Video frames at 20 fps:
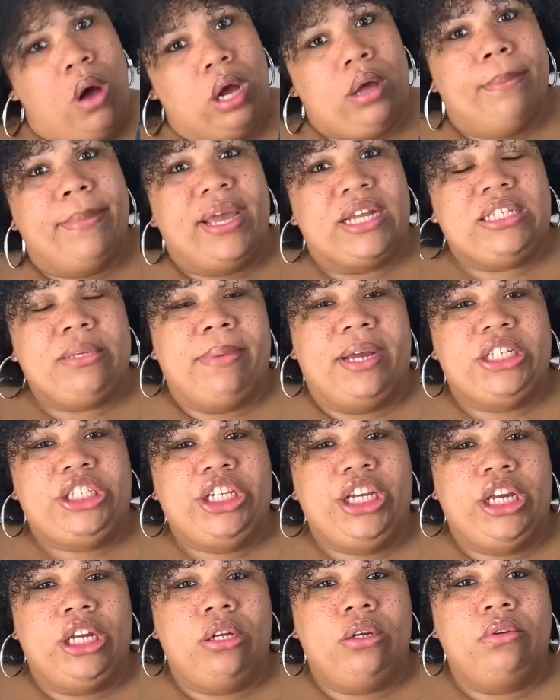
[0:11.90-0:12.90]
welcome back to my
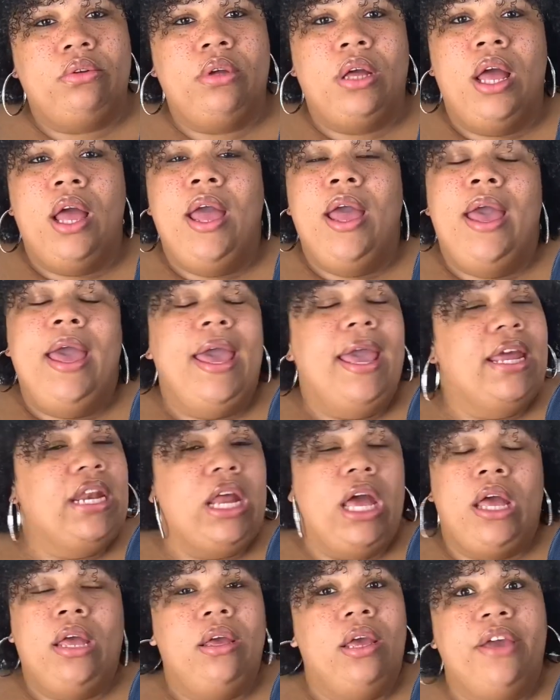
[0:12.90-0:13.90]
channel.
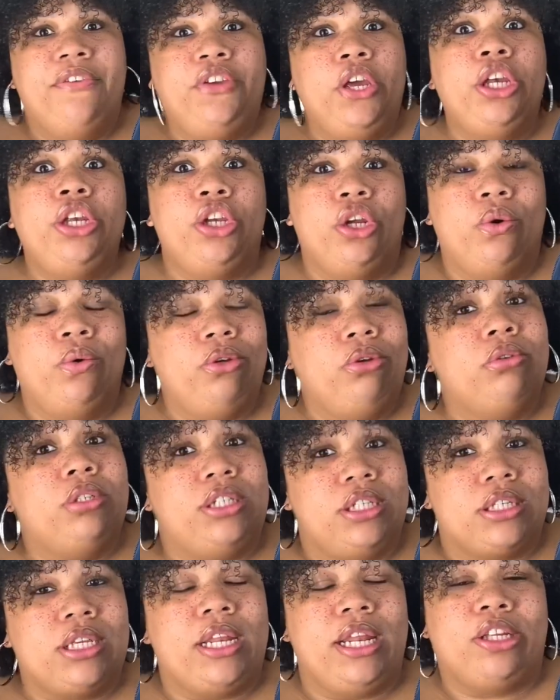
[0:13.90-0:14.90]
And if you're new, you
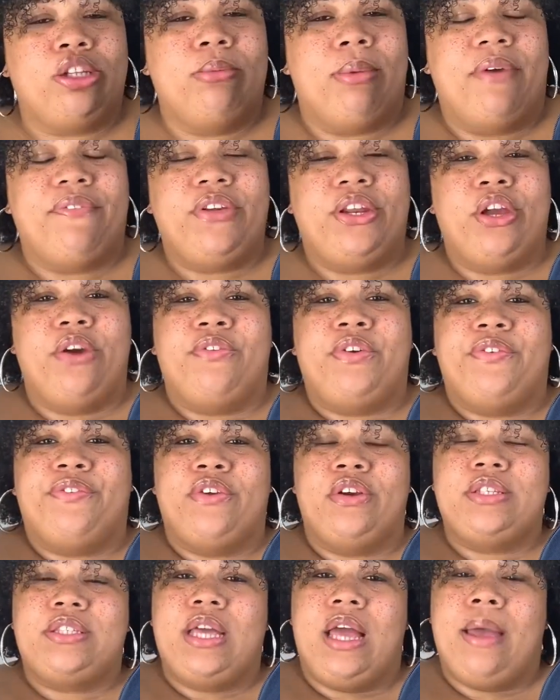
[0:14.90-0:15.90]
just clicked on my video for the
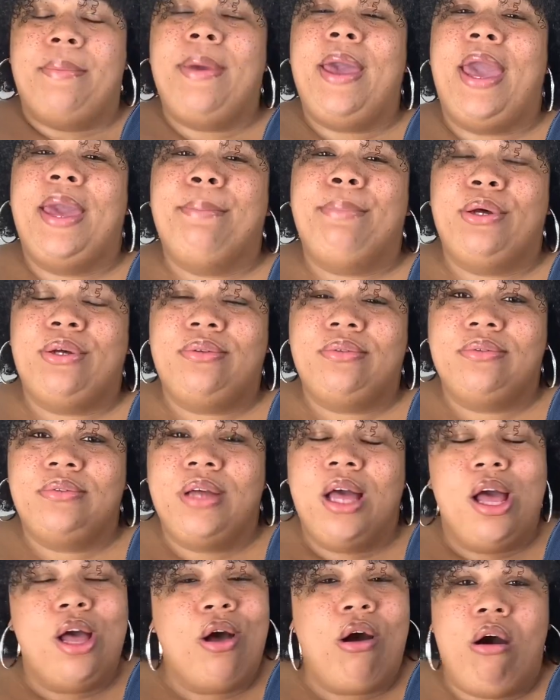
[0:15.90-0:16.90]
first time, hey boo,
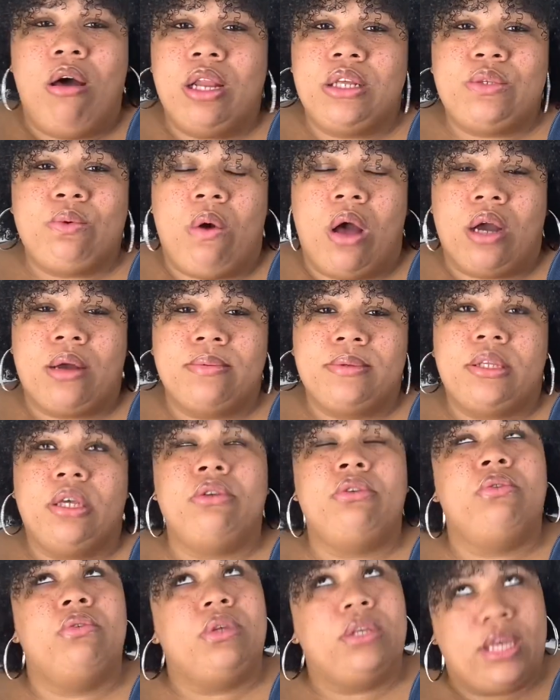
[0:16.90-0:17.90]
all is welcome, so
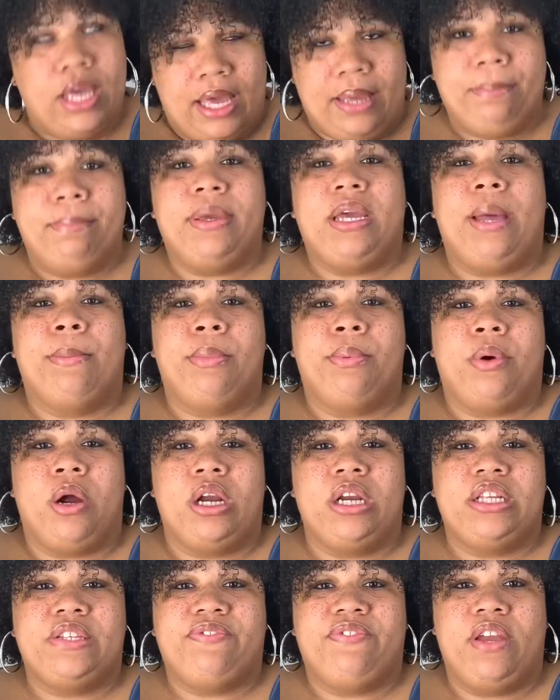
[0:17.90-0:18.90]
you can become a
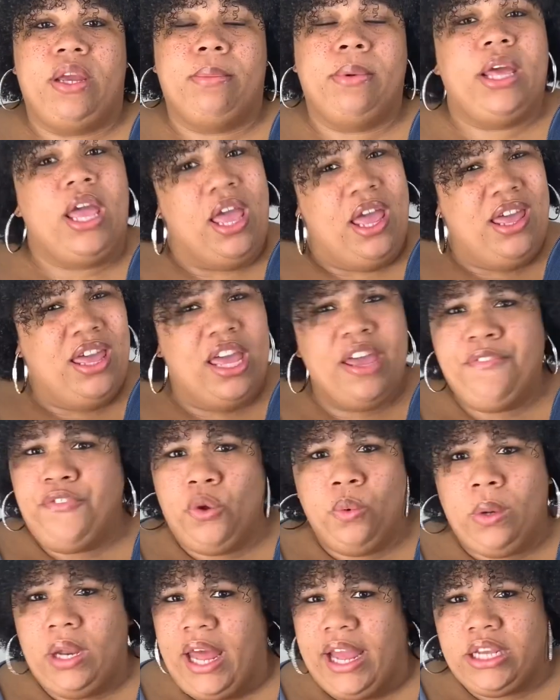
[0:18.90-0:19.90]
part of this family. If you
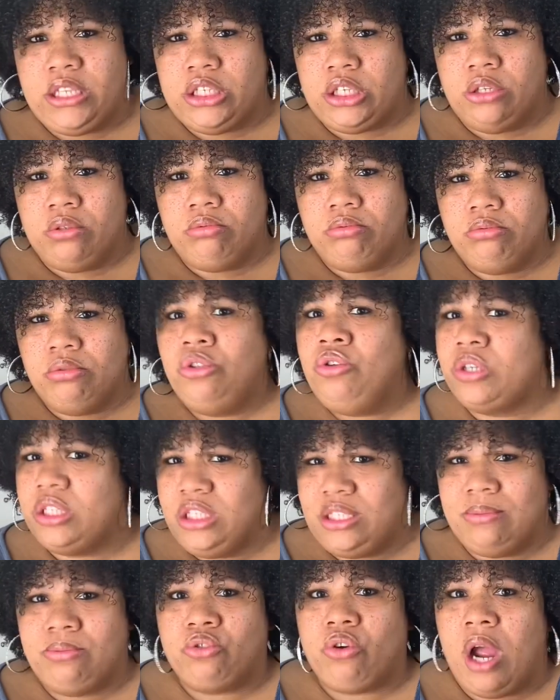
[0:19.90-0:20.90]
would like to, you can
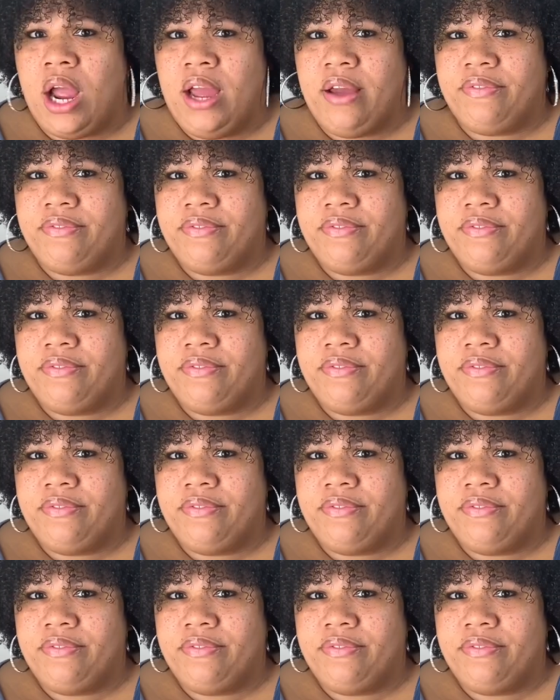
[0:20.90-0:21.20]
subscribe,